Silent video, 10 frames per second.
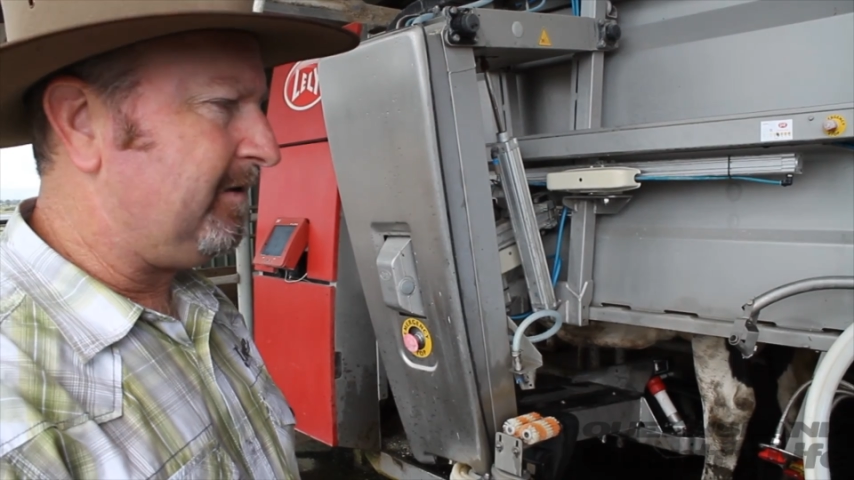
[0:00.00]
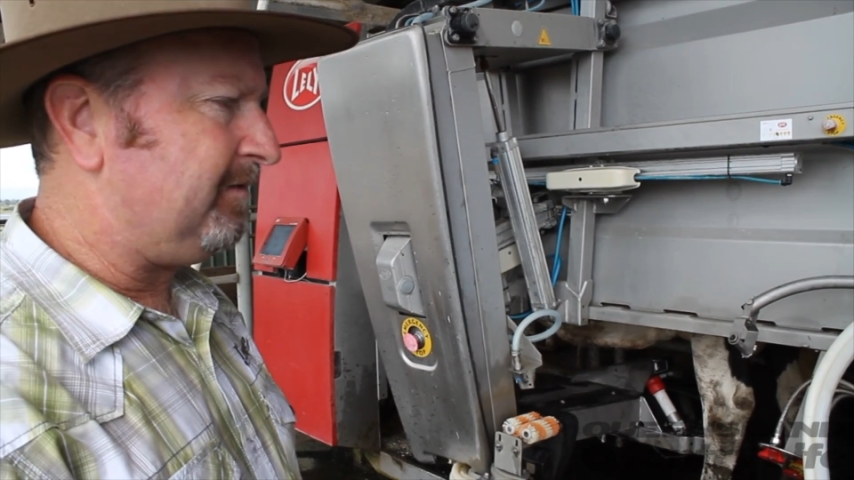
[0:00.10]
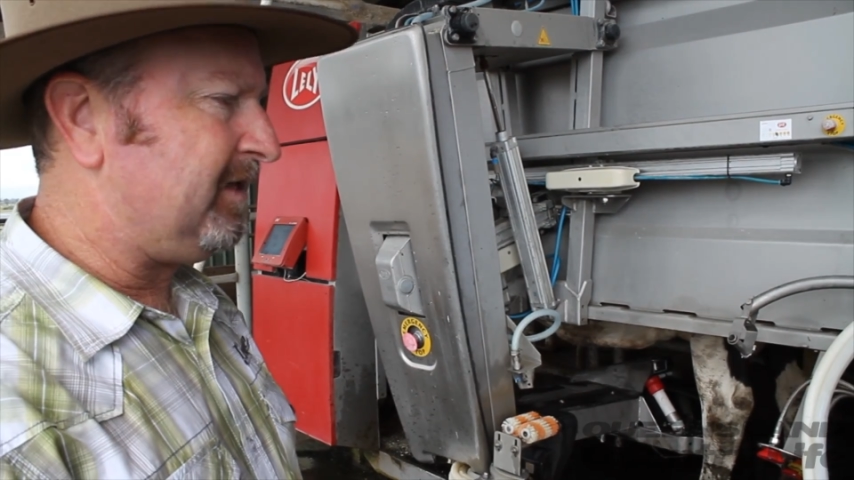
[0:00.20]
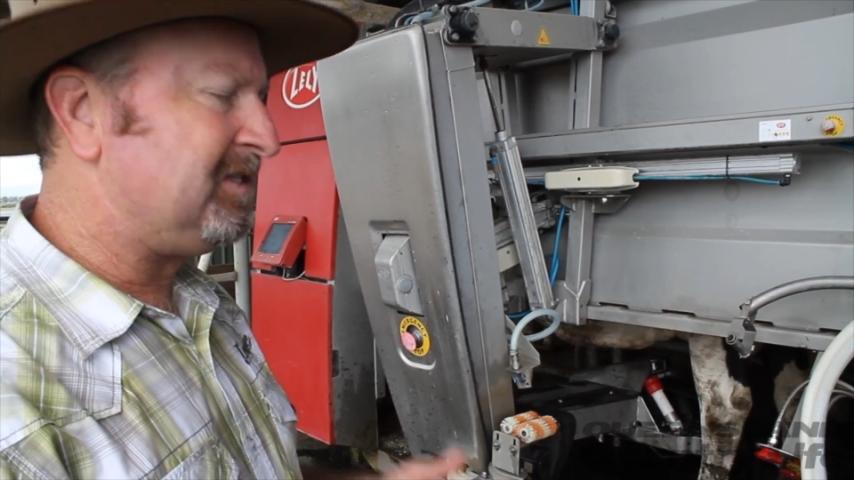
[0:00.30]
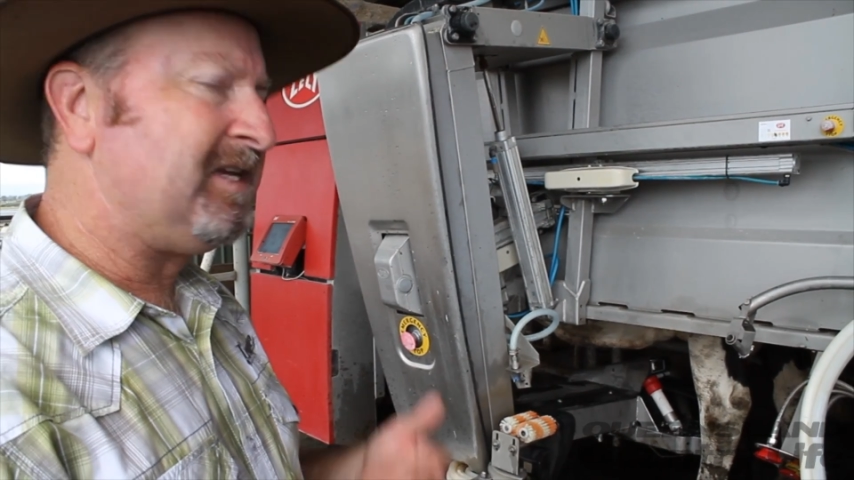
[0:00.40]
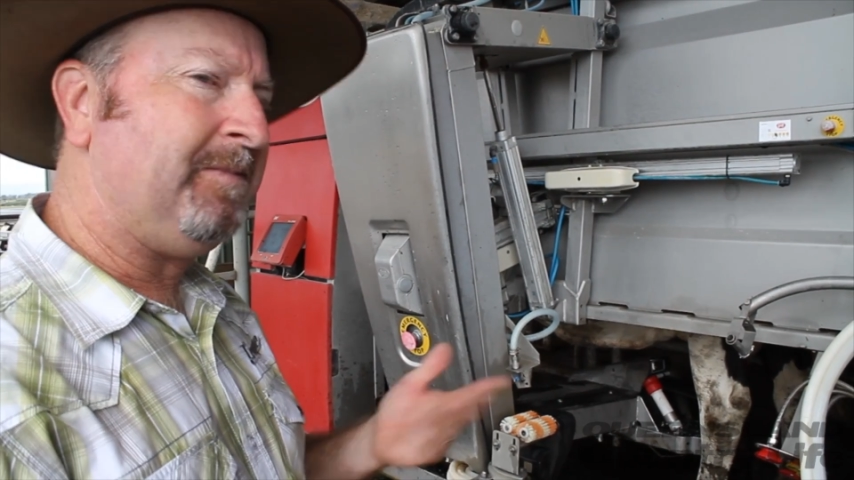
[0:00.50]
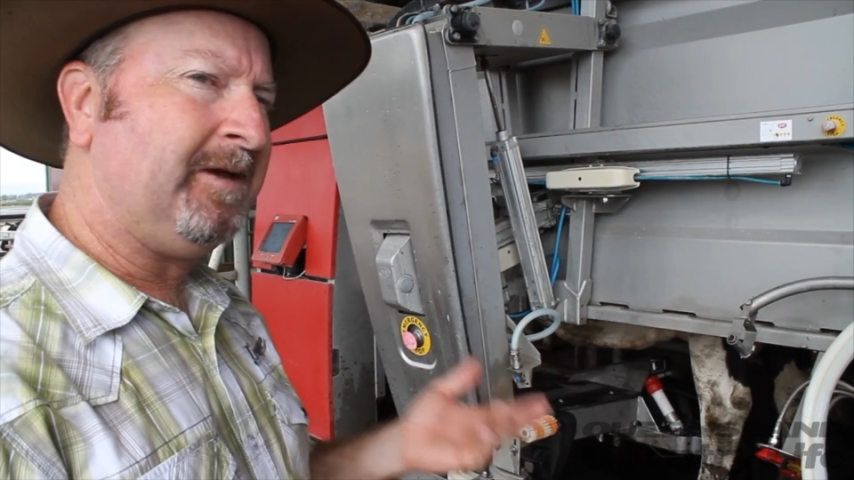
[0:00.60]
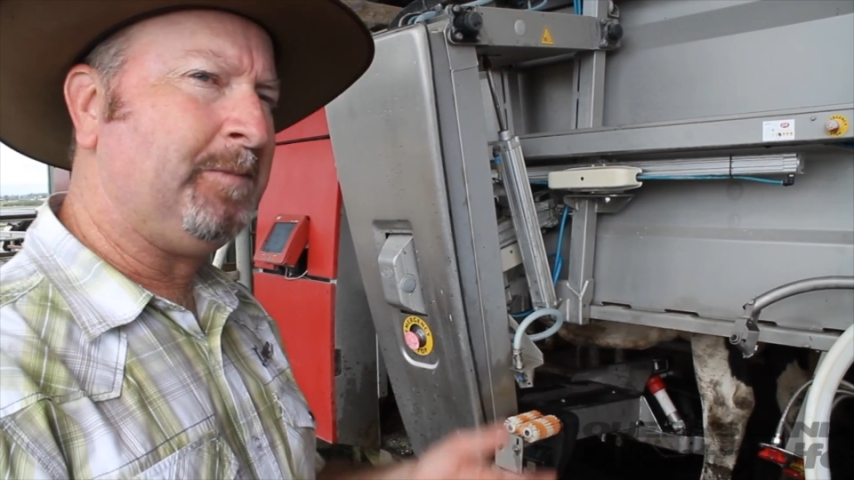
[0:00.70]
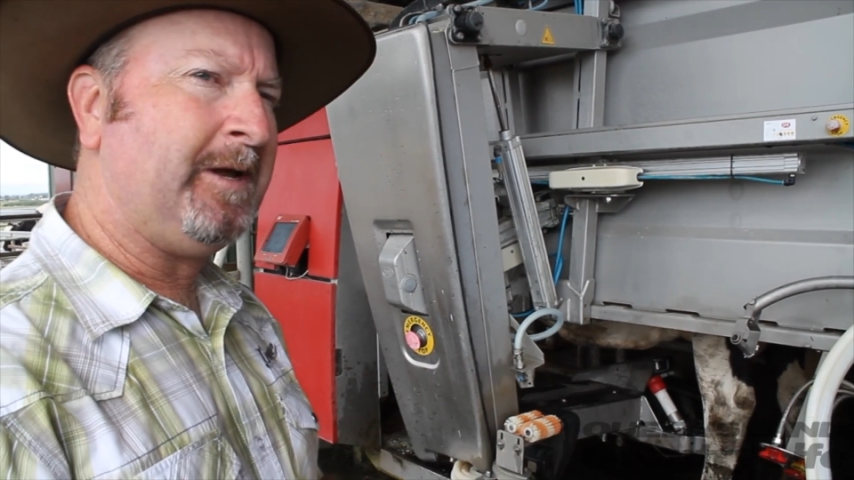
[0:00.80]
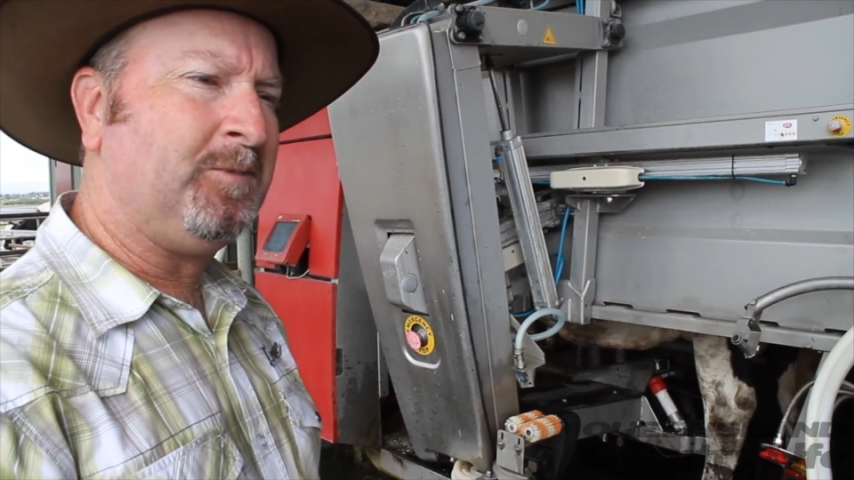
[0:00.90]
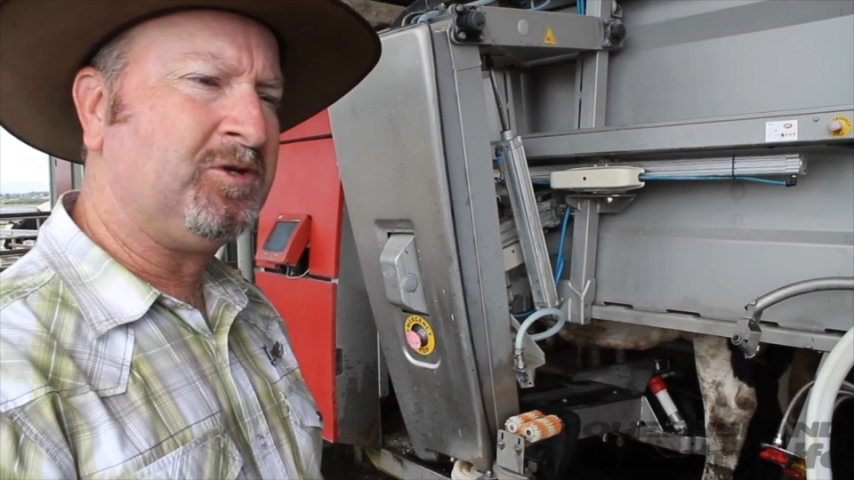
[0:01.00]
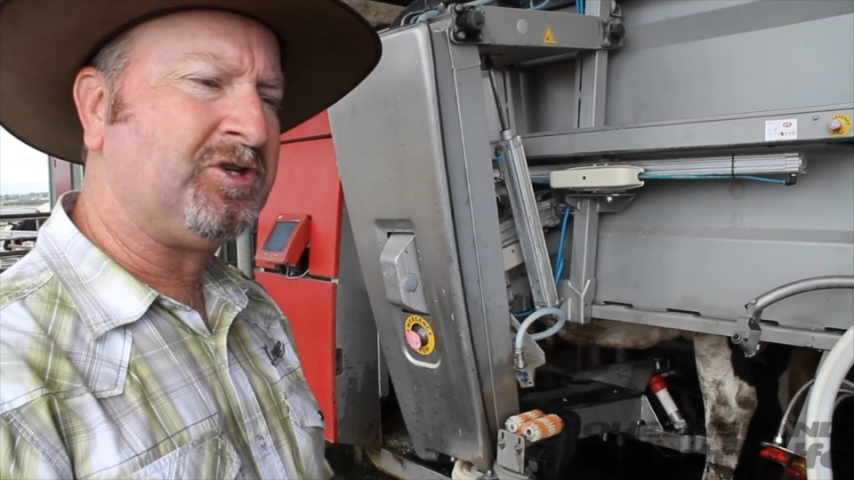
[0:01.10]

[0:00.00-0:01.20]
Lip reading: and that's something people